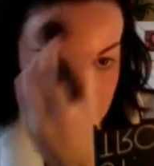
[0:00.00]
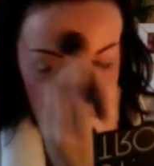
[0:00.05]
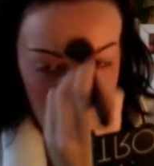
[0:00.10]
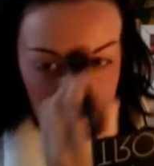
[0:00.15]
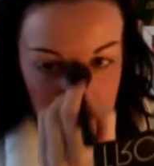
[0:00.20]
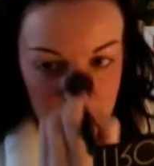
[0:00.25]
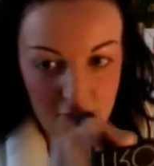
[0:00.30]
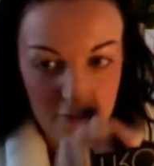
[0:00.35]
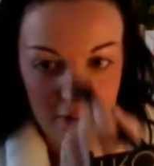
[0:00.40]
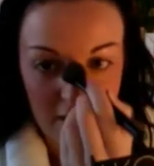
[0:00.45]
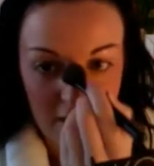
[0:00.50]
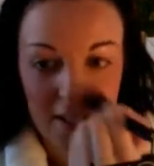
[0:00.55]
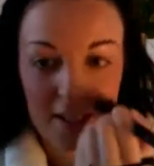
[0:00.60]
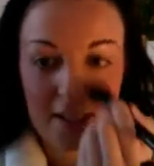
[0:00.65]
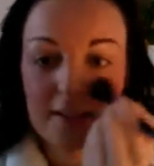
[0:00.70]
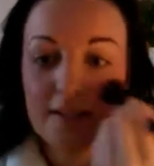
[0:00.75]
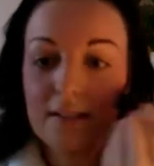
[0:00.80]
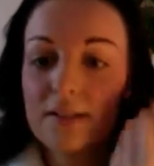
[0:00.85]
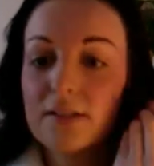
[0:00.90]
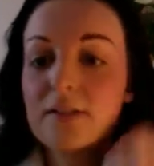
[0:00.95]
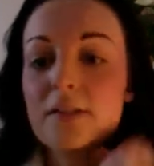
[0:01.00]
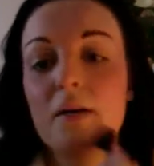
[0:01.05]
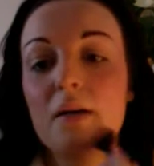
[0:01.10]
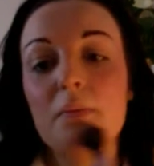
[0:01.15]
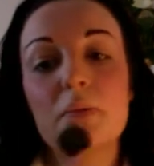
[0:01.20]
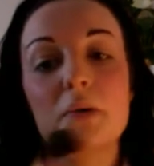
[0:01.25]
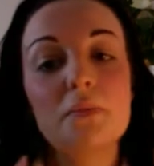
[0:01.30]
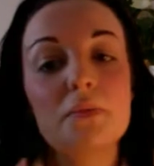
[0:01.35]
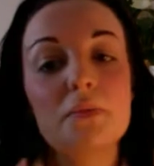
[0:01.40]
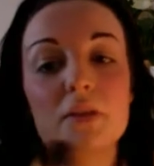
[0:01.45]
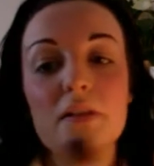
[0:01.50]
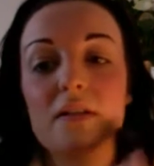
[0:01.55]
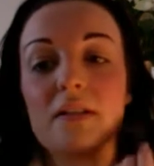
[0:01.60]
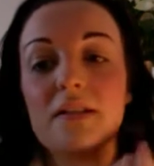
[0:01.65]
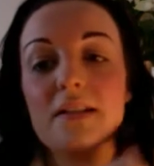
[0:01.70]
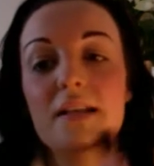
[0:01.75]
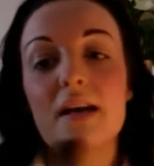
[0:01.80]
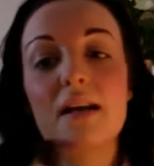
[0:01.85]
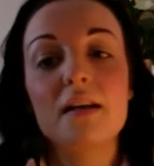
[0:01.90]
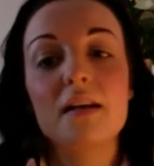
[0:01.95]
And really easy to top up during the
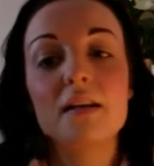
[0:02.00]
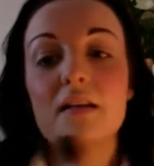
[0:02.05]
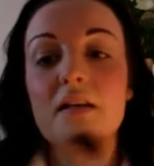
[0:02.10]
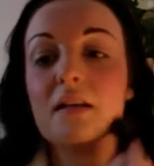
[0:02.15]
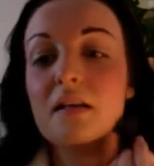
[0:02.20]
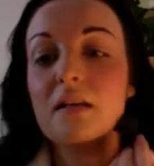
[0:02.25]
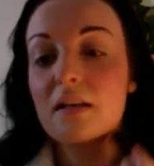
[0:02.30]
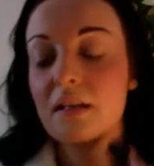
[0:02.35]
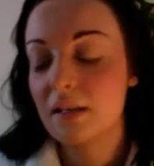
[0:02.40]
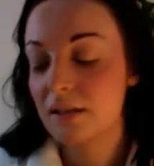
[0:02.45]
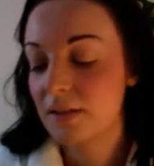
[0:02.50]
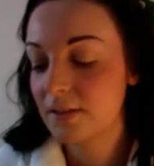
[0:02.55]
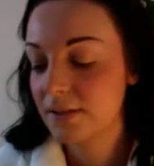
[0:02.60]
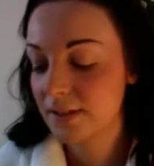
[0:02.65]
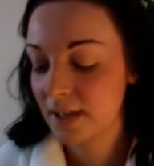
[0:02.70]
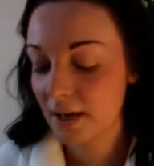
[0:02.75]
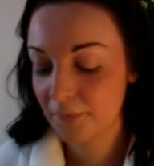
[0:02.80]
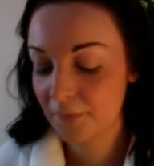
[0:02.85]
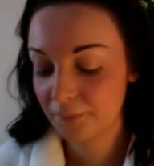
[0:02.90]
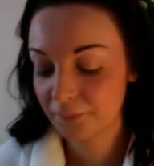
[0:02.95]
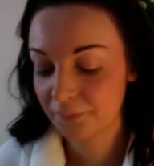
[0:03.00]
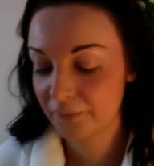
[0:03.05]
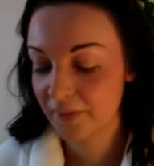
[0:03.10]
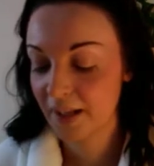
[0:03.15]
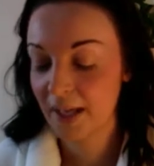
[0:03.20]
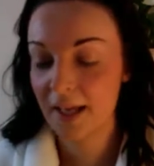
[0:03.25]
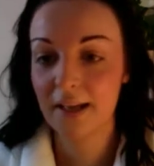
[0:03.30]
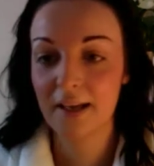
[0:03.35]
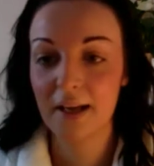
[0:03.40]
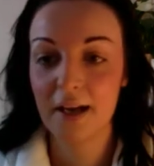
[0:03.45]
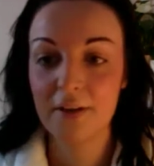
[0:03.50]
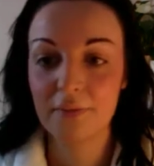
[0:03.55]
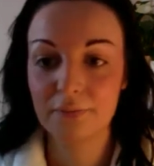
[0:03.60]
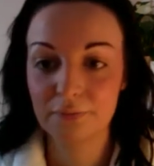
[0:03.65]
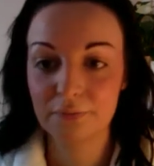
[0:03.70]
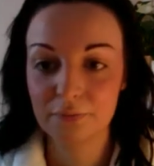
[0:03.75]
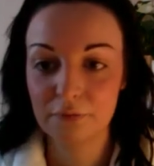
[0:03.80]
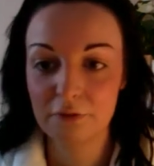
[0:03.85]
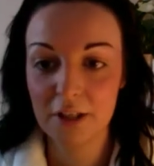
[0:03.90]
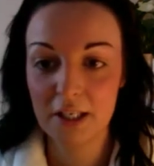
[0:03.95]
day. So, there you go.
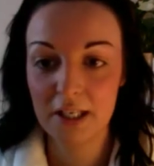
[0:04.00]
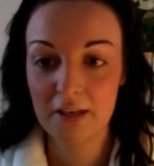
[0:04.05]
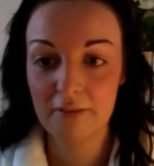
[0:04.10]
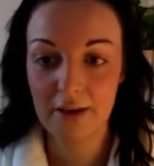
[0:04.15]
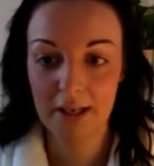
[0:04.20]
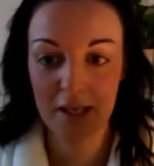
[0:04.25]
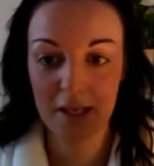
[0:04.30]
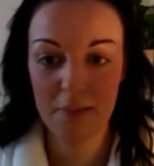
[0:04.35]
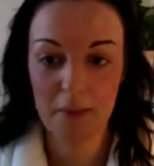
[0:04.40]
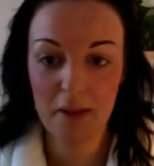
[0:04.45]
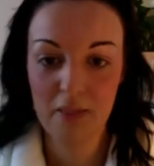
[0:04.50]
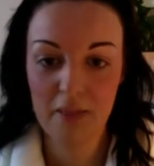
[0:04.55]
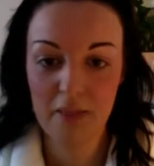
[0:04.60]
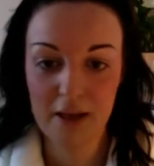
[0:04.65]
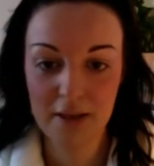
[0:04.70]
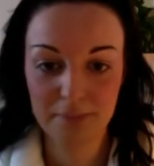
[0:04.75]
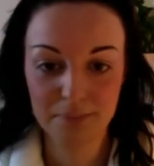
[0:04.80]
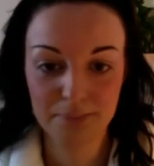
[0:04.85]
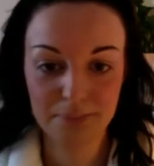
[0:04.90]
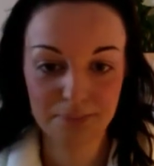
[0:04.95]
Really recommend that.